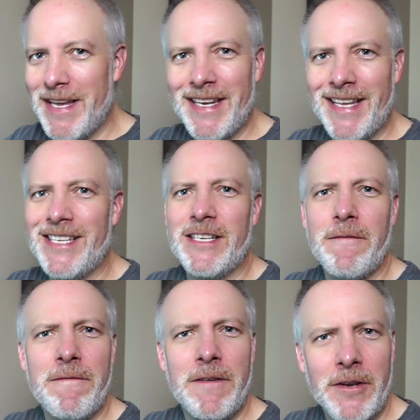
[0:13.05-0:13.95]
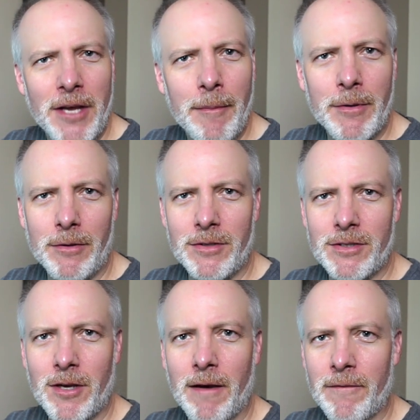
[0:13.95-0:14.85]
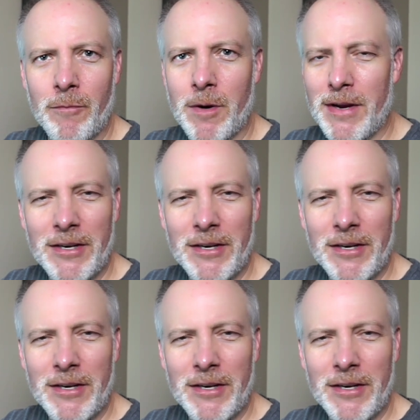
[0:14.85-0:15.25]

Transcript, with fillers: It is phenomenal software,